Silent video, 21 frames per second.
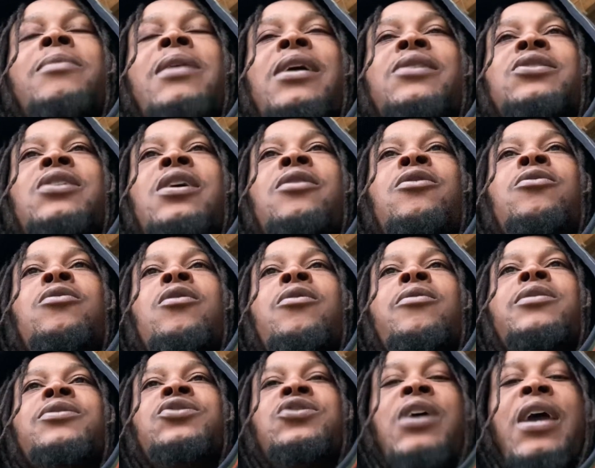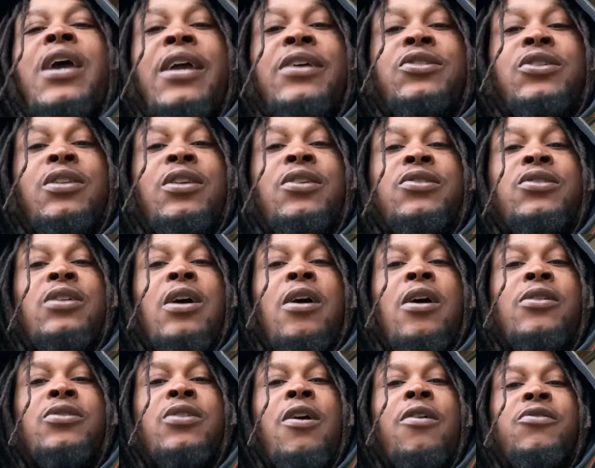That's how you know it's changing. It
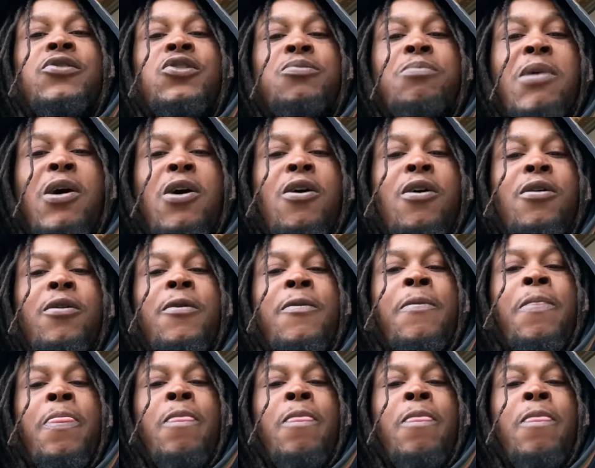starts off small,